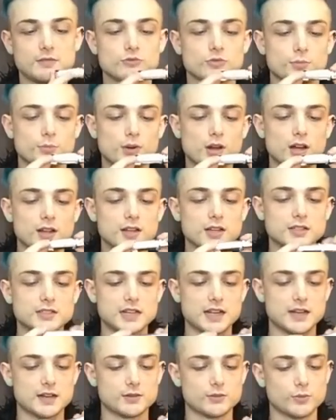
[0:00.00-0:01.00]
the
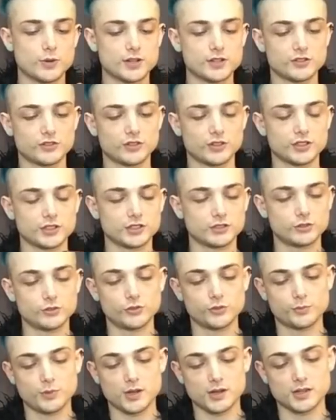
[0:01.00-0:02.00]
product and where you're starting to
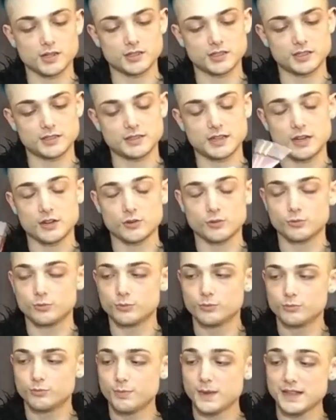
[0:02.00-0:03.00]
lose product and
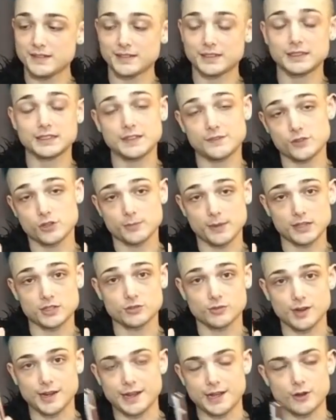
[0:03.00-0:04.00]
how basically if you're
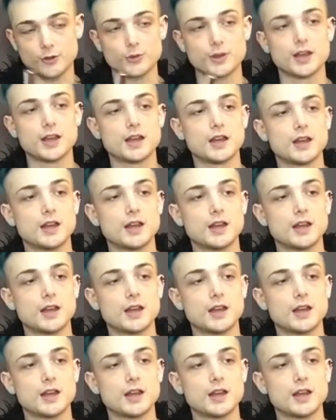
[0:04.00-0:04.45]
about to run out.